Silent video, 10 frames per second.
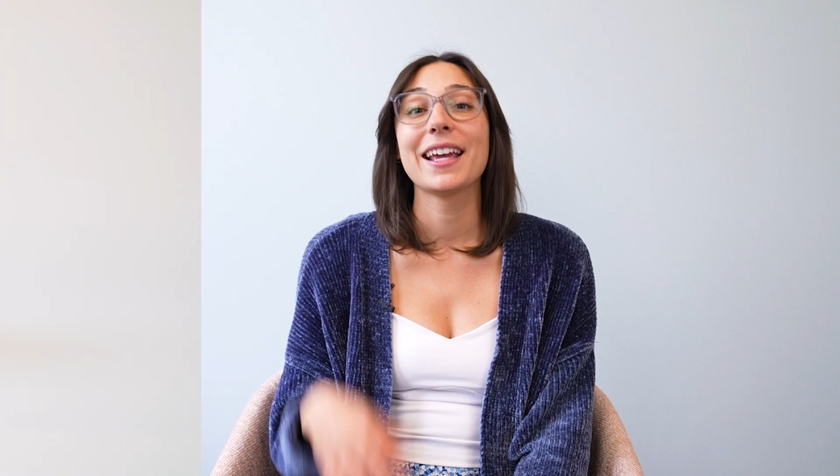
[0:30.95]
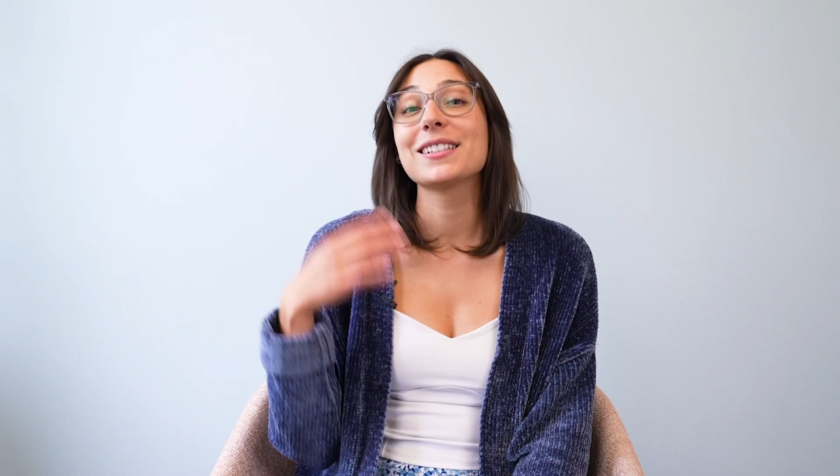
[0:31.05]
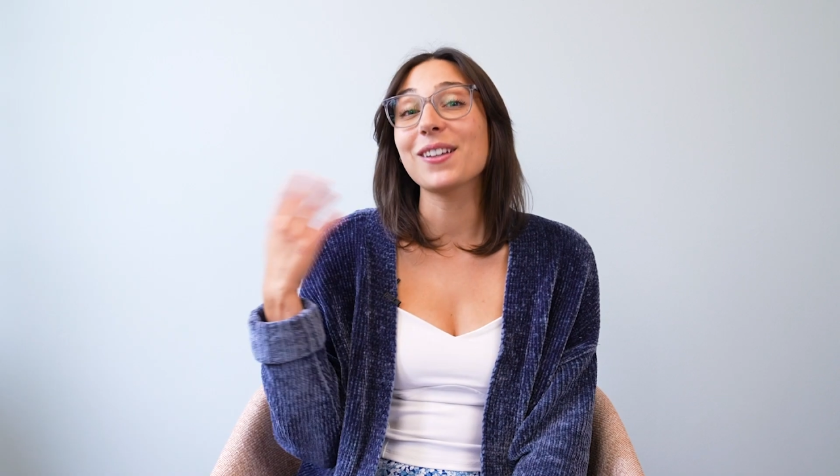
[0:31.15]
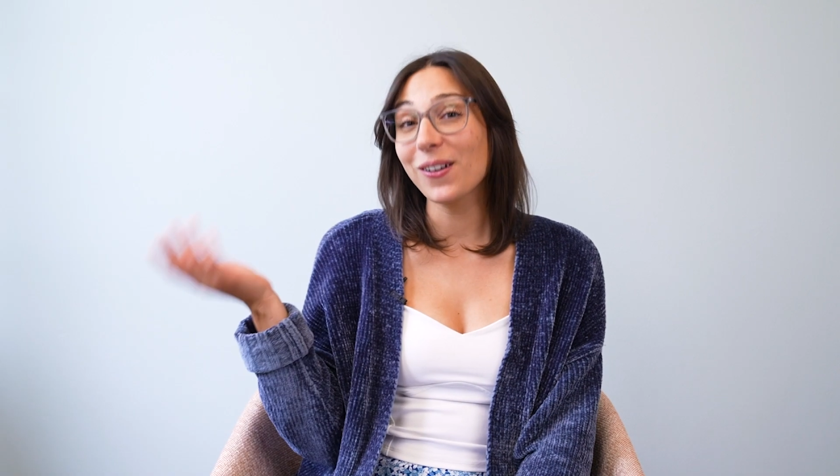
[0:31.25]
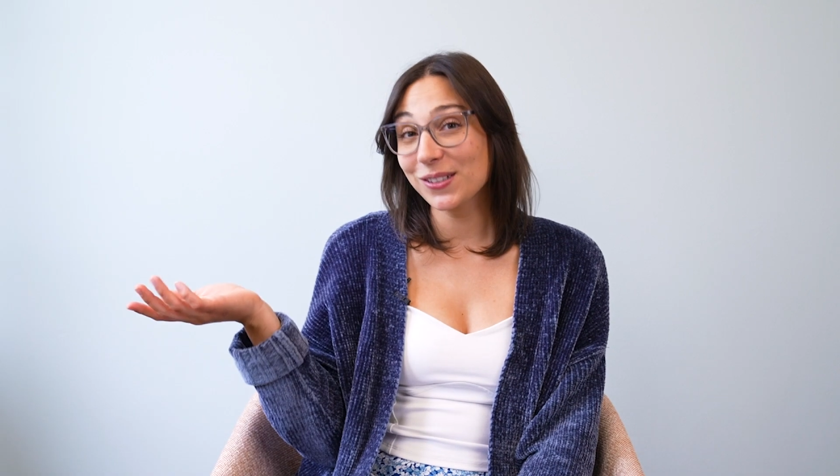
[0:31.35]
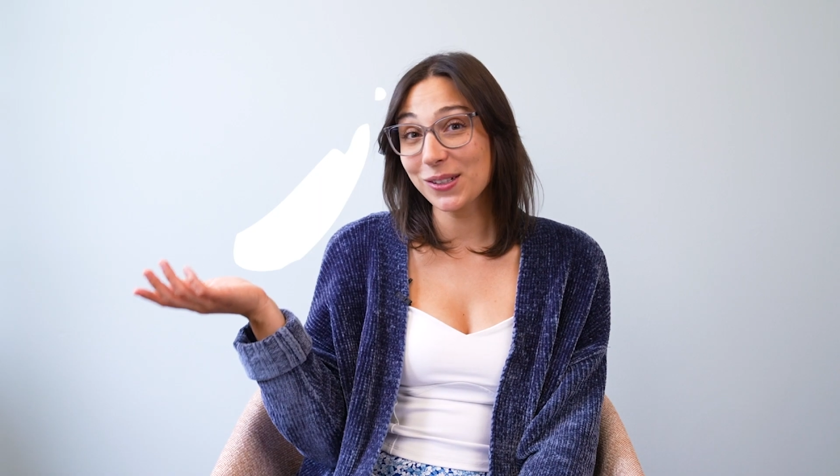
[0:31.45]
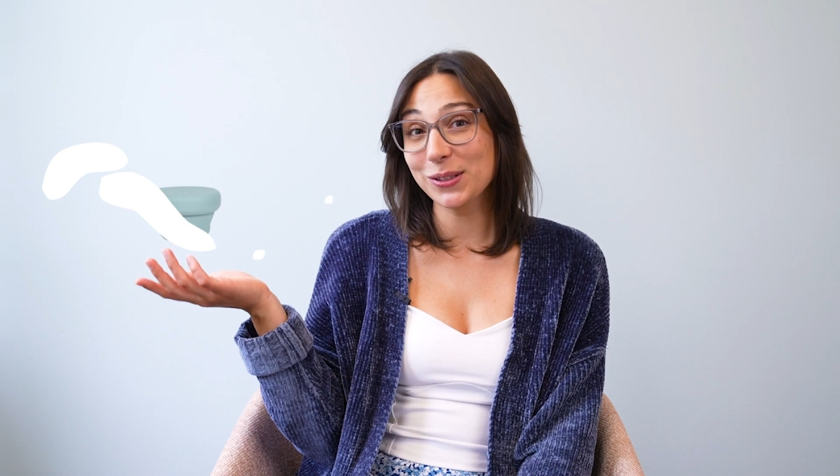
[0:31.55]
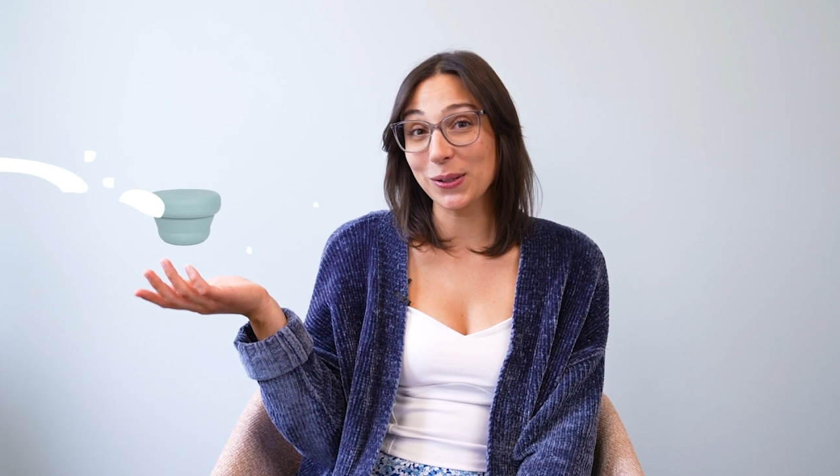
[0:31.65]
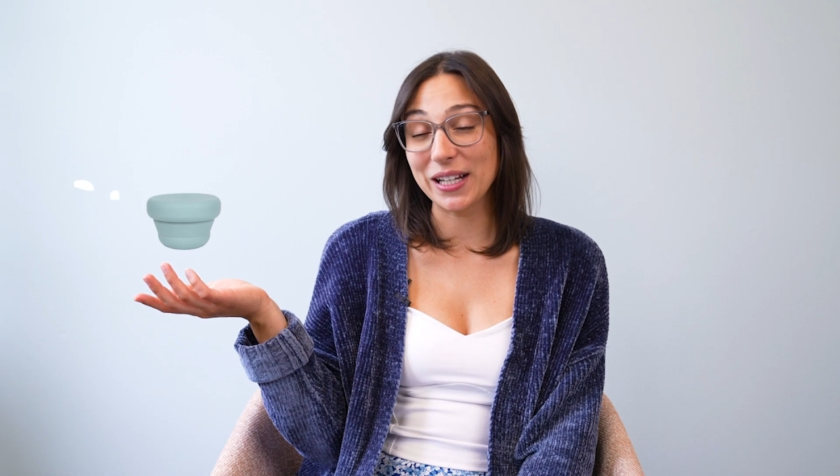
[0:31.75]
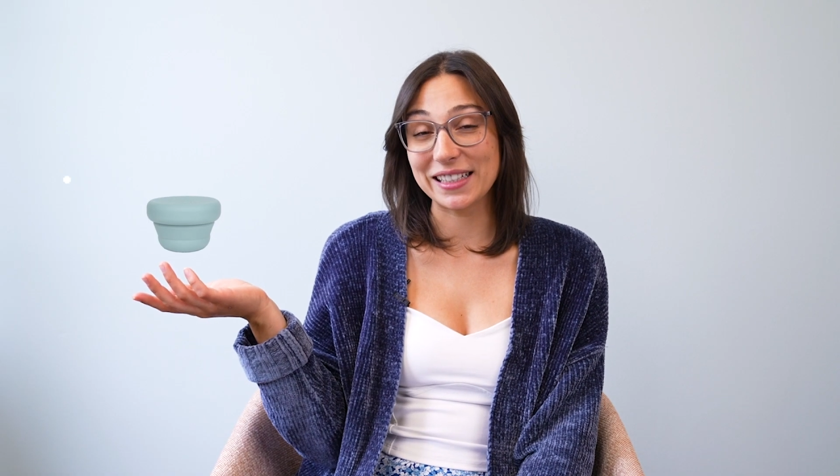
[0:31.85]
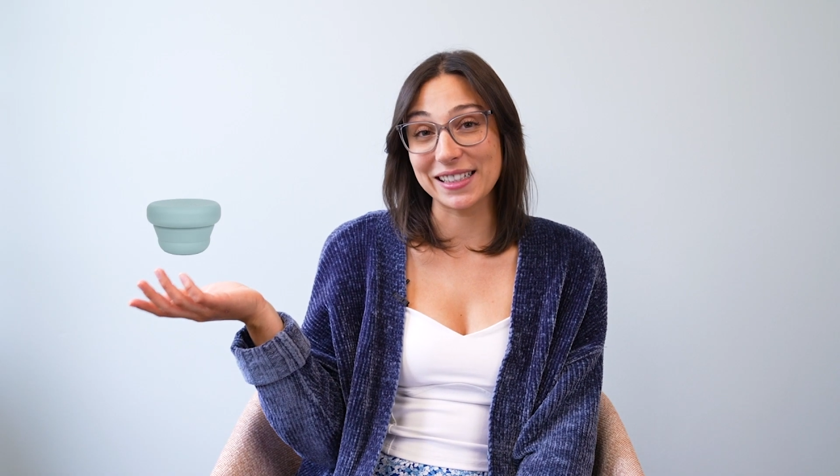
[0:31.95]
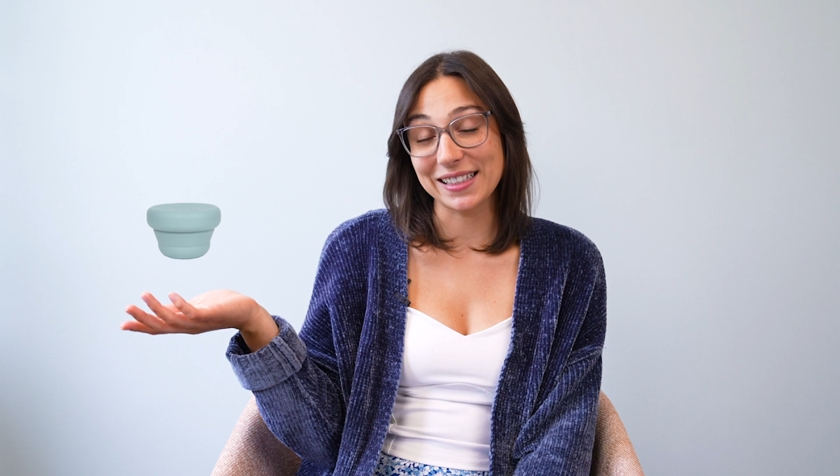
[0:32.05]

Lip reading: It's also sold as a